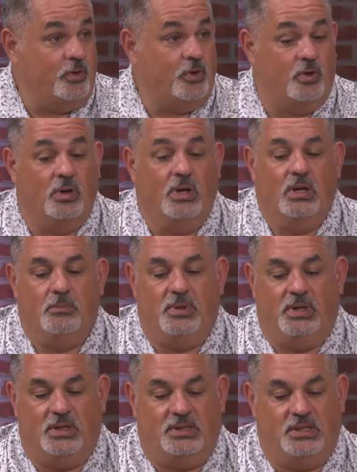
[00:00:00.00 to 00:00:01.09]
for
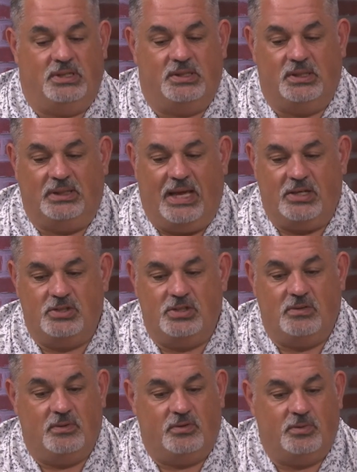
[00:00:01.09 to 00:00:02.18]
because this is the last
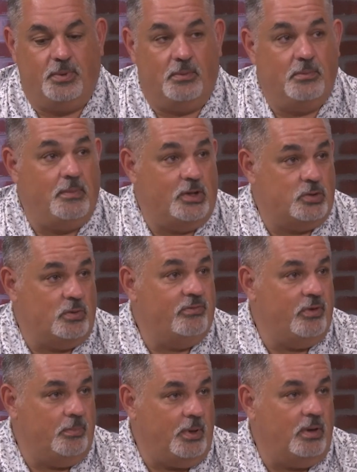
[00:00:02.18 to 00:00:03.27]
year of the suburban metro in
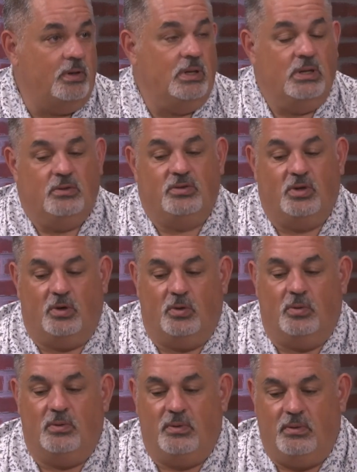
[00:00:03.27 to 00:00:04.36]
football,
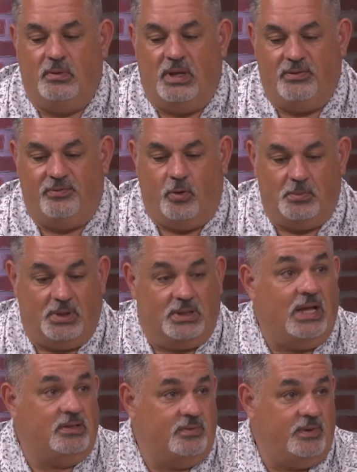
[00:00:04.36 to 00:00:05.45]
so they formed a
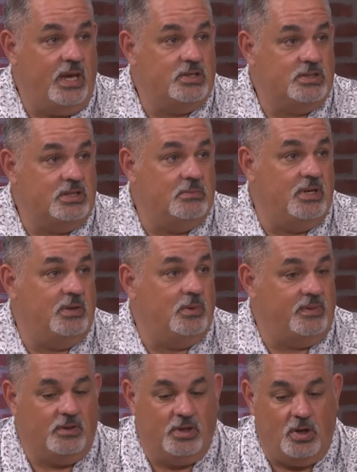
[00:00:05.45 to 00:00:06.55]
classification committee
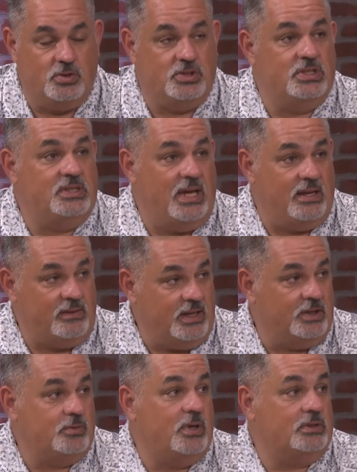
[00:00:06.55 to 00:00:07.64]
with coaches,
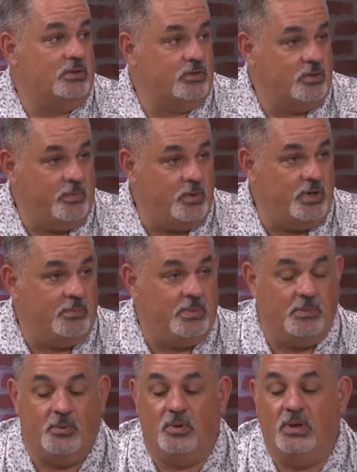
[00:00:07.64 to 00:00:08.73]
athletic directors, community
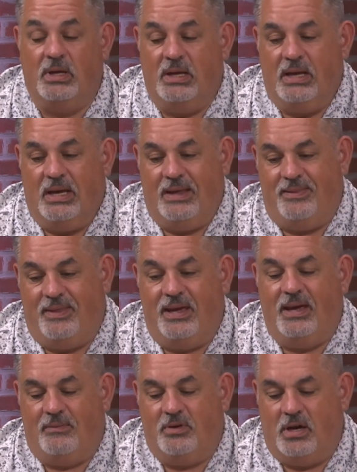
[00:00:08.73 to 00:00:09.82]
people, and
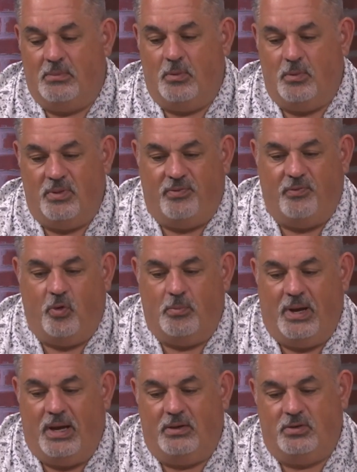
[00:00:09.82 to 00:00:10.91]
they have come up with a
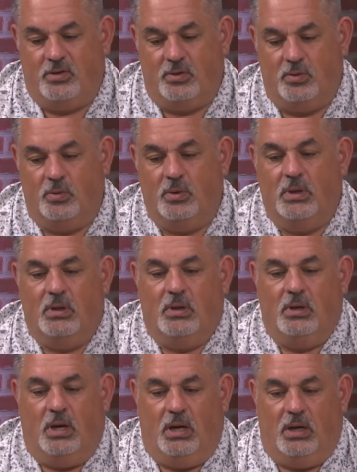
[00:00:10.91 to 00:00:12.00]
format to
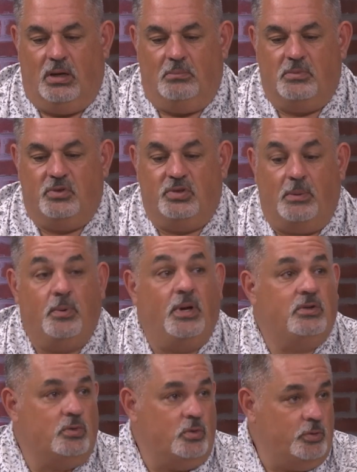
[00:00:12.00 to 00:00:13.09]
um,
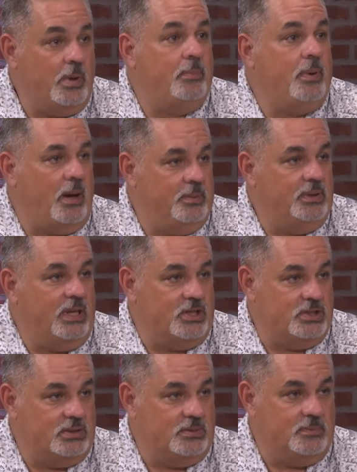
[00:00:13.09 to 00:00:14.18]
separate schools by
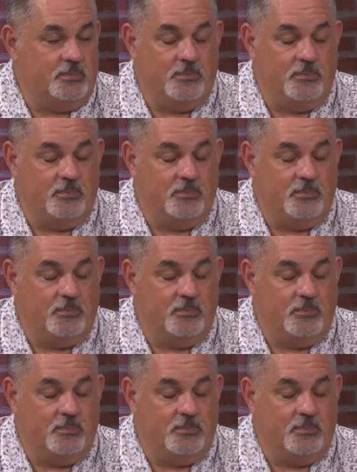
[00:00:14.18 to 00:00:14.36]
population